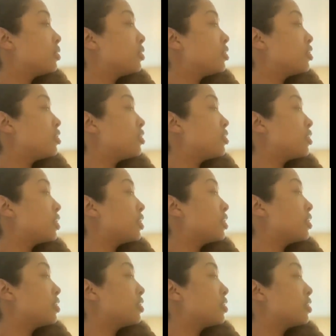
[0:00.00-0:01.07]
what you doing?
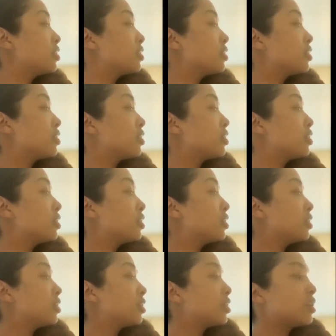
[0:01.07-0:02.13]

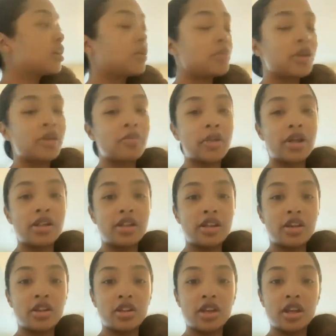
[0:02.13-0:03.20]
Go make Melody
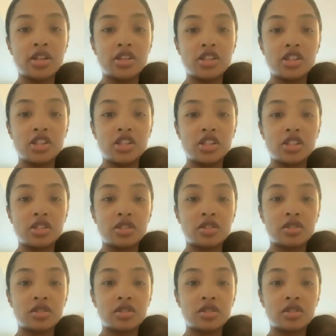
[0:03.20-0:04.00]
her lunch.